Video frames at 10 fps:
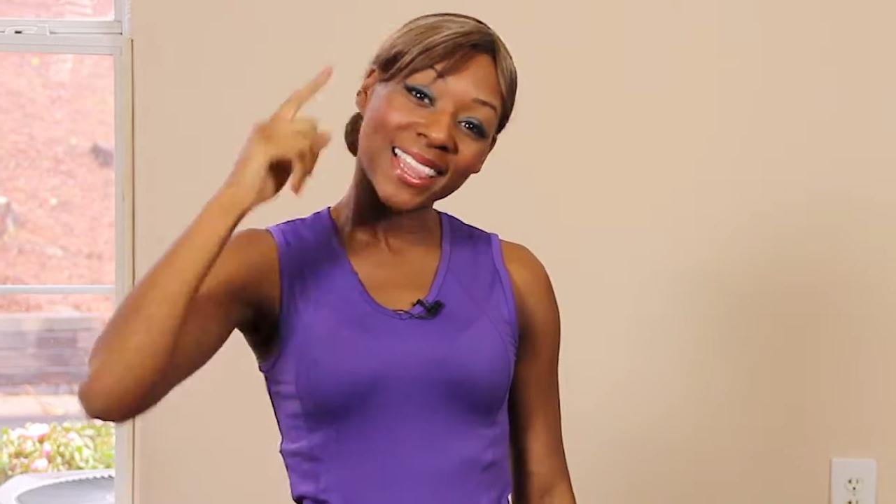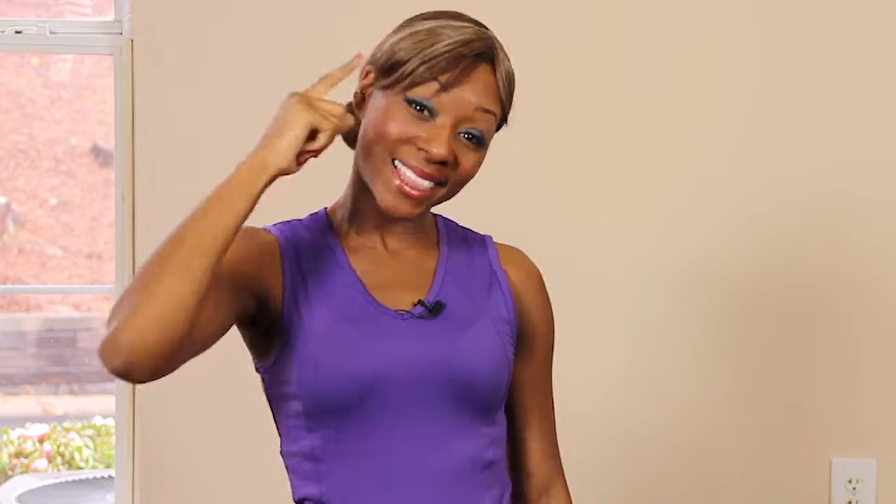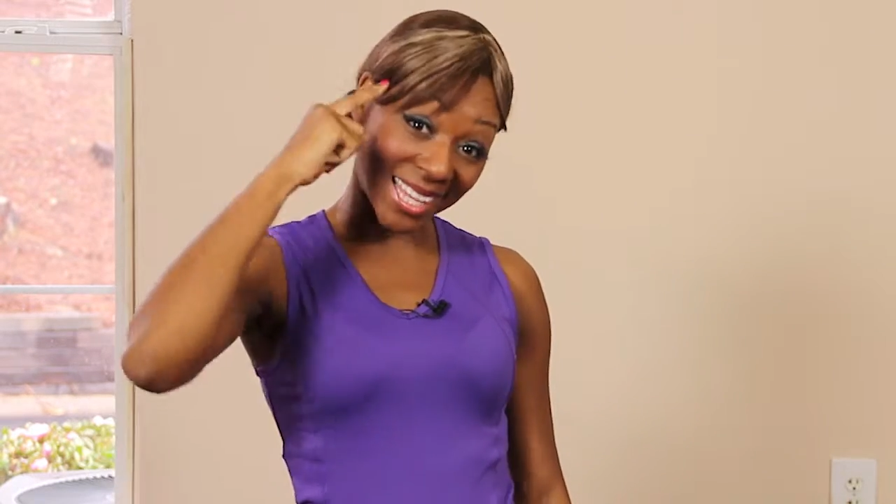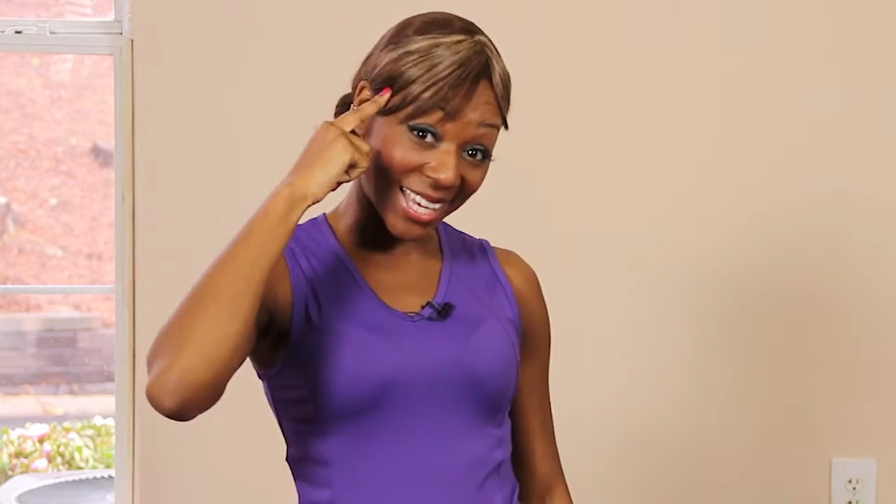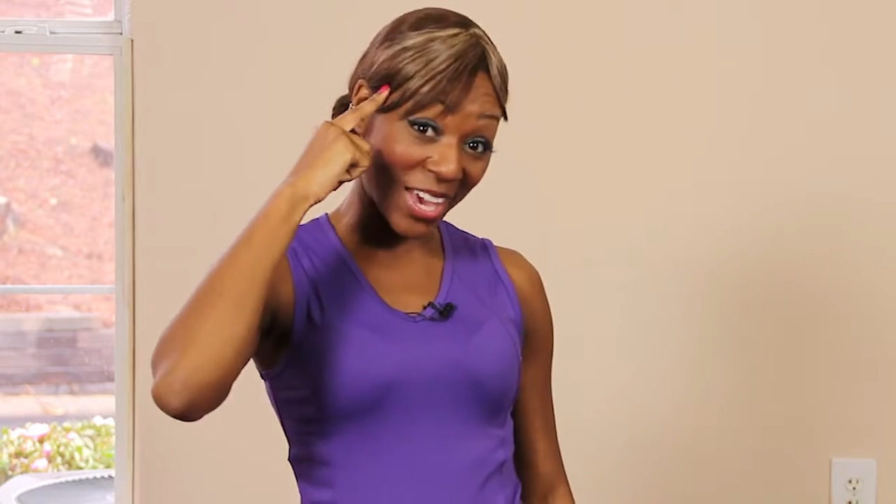
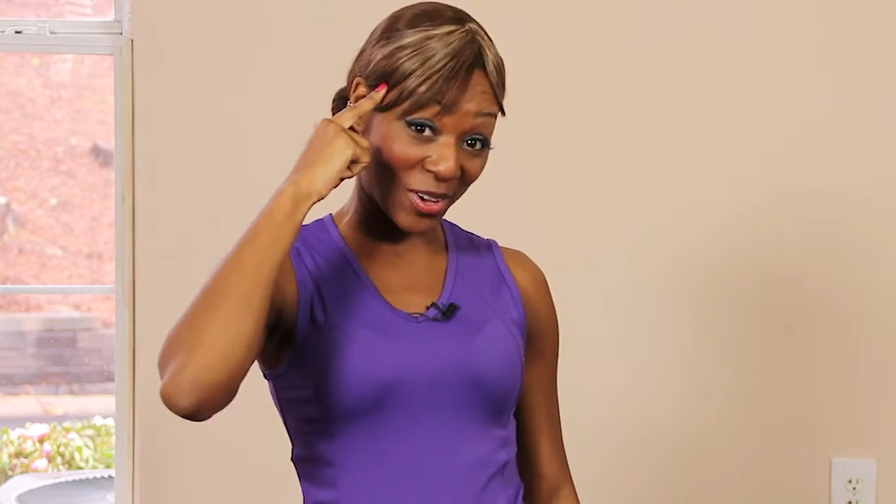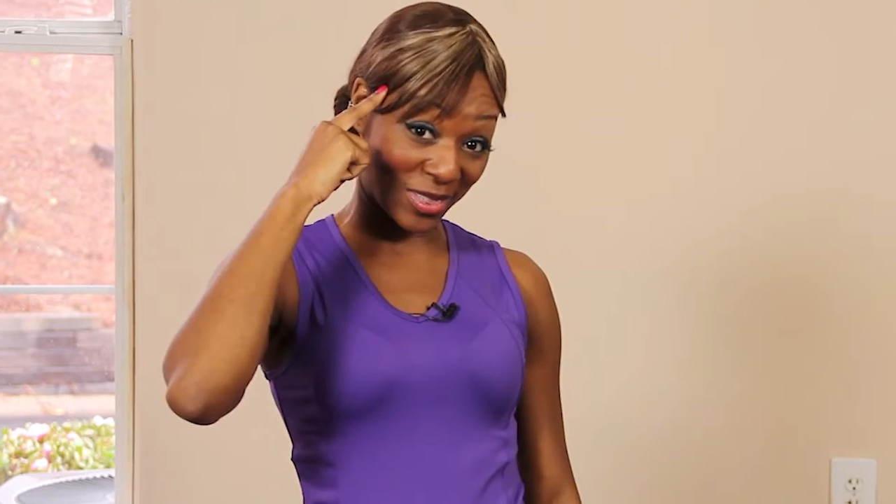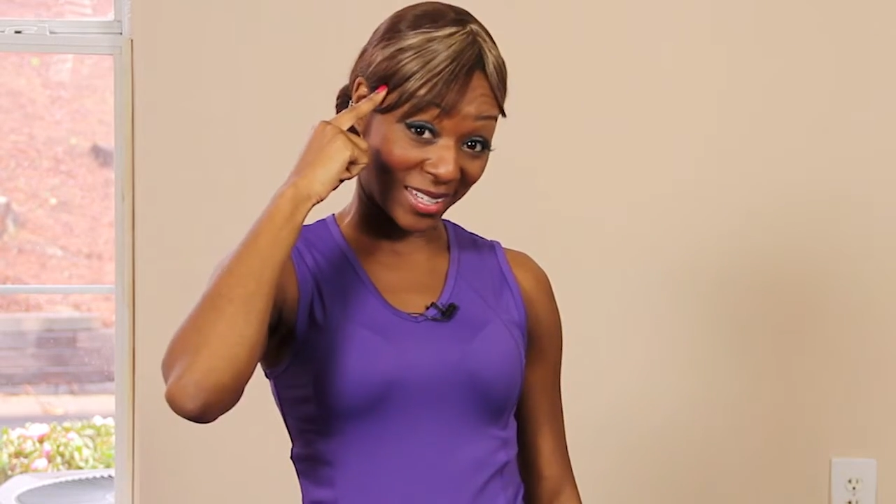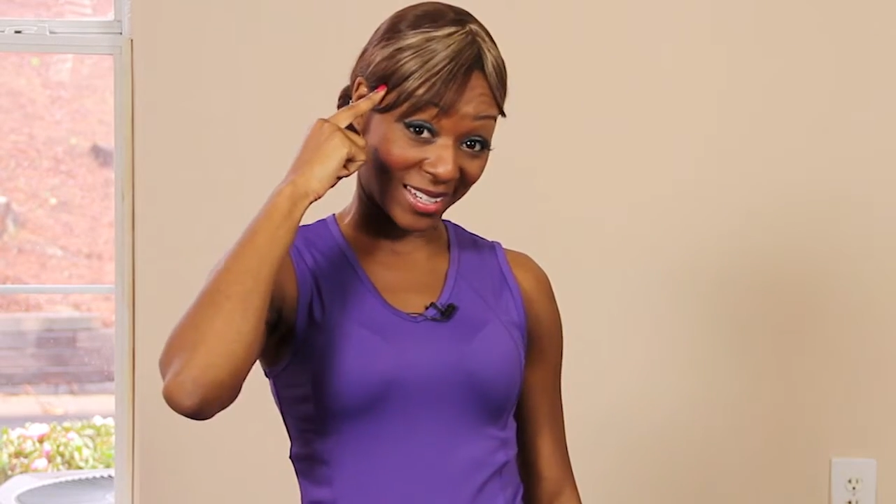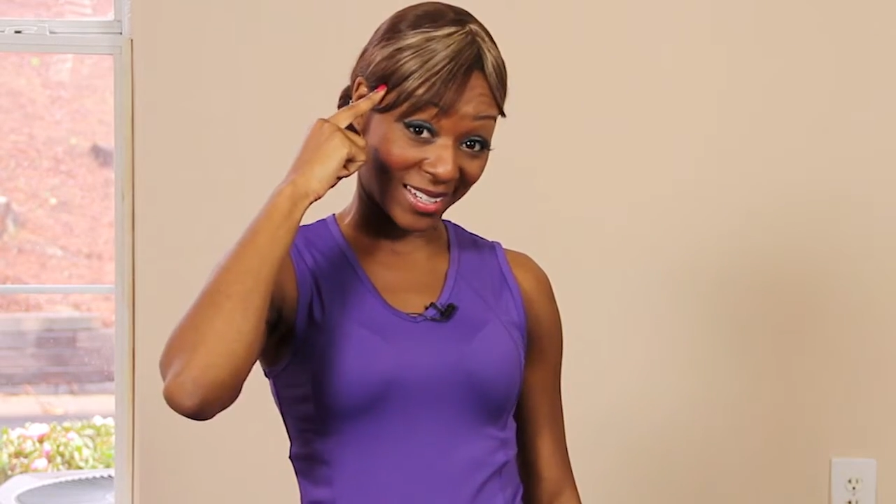think
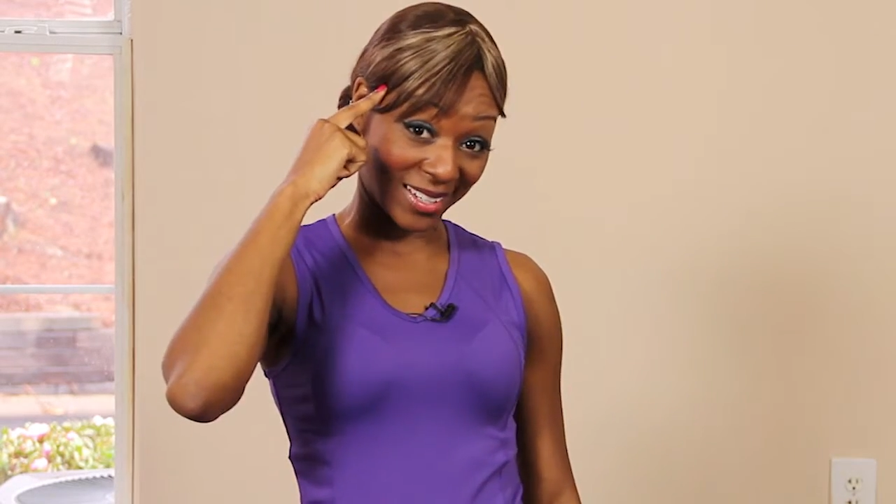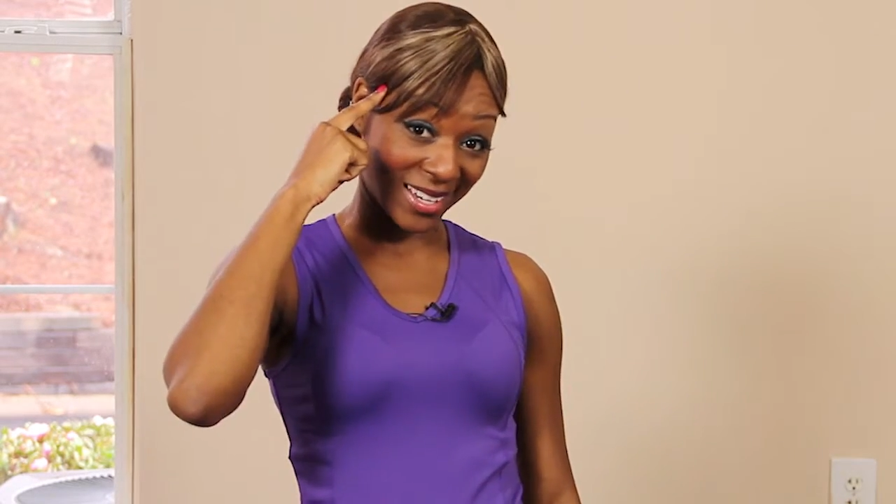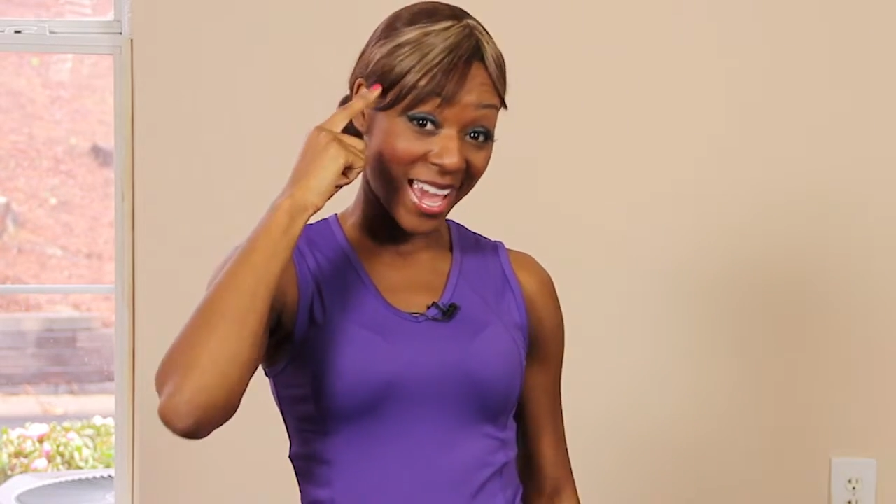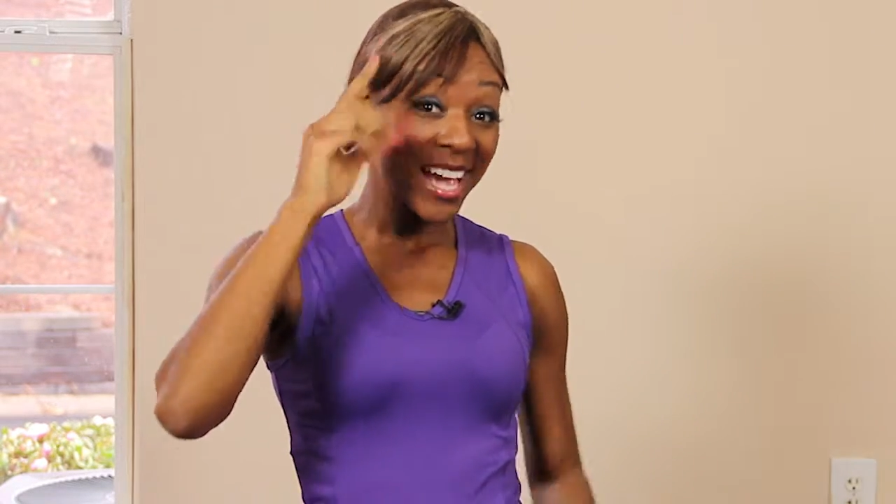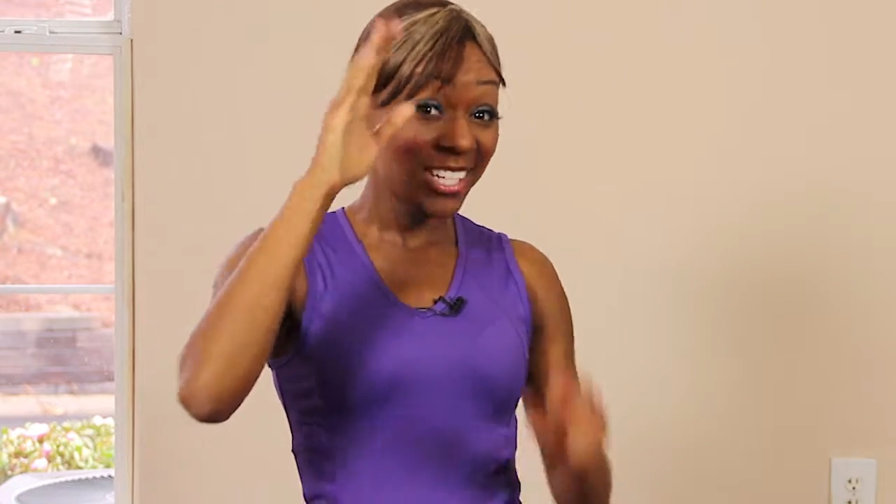healthy,
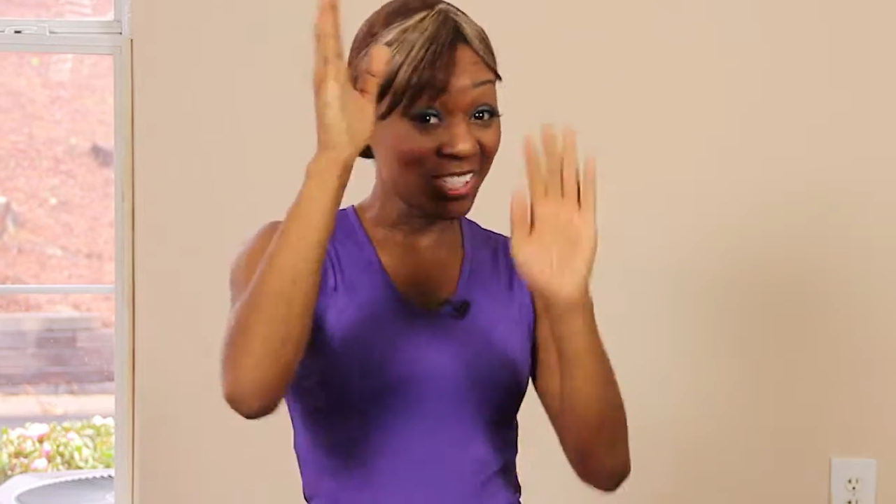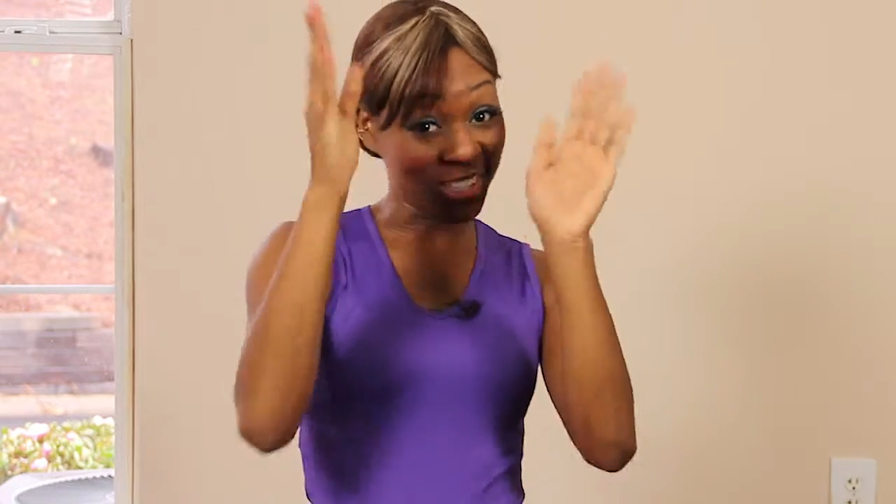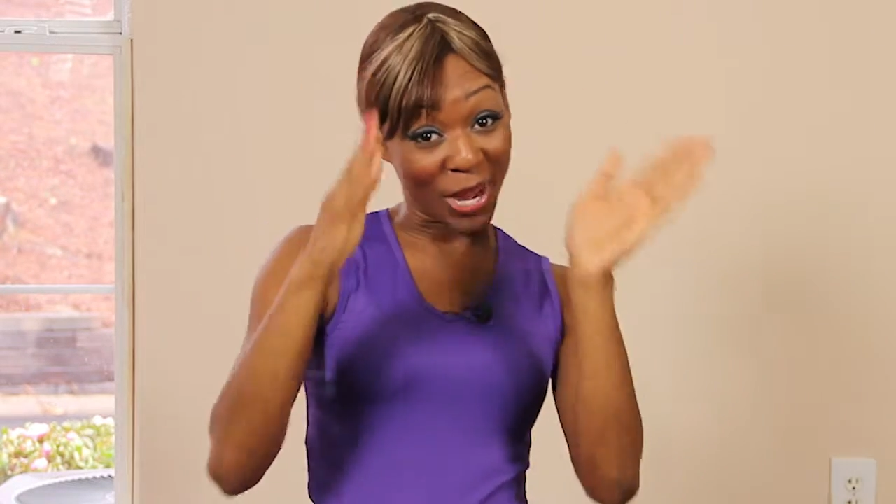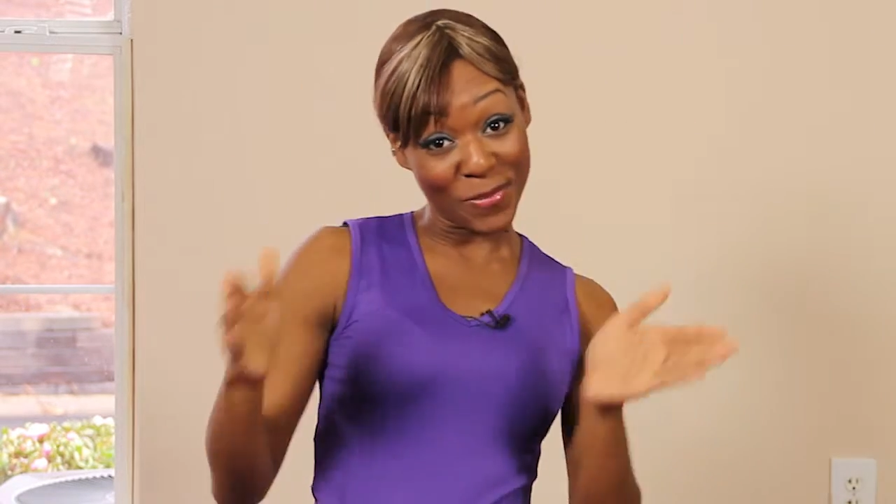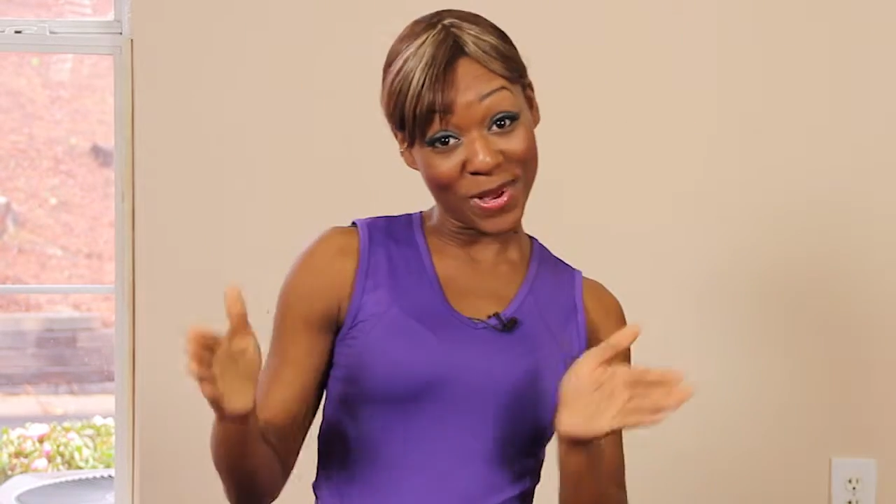
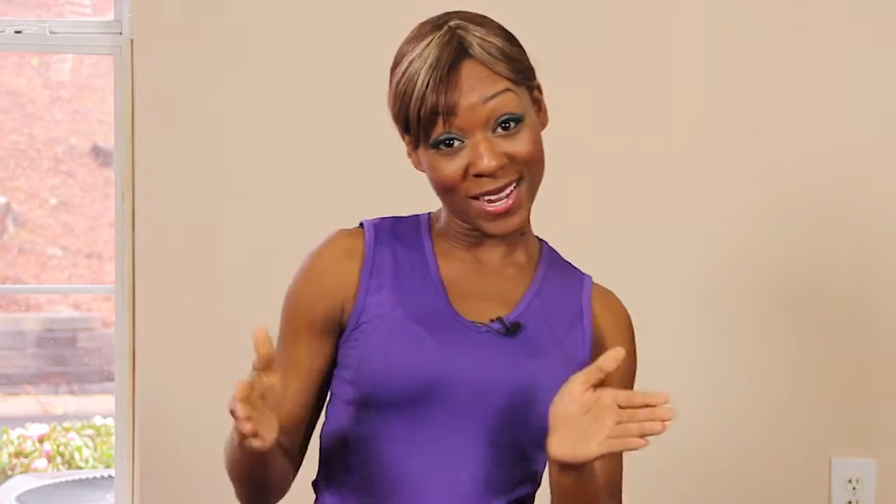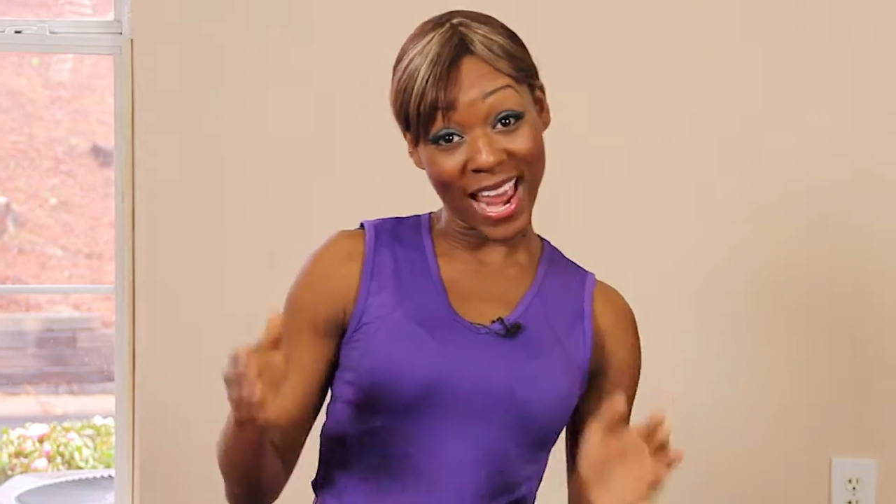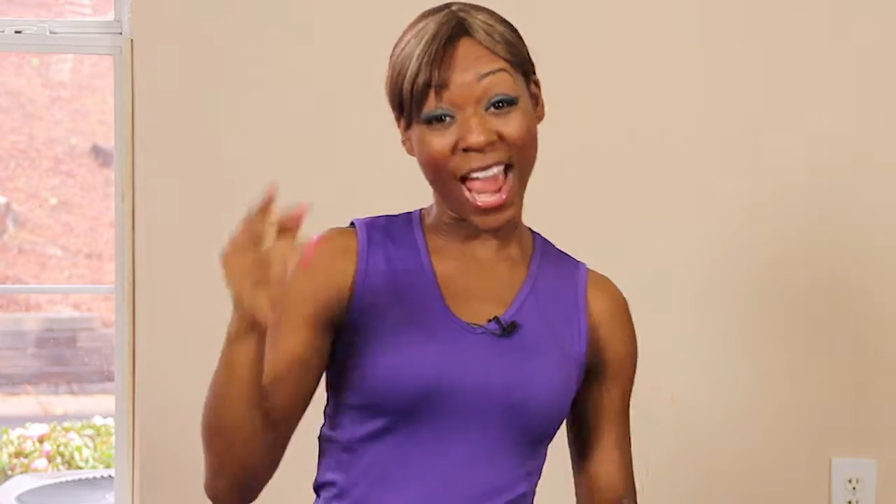shape it,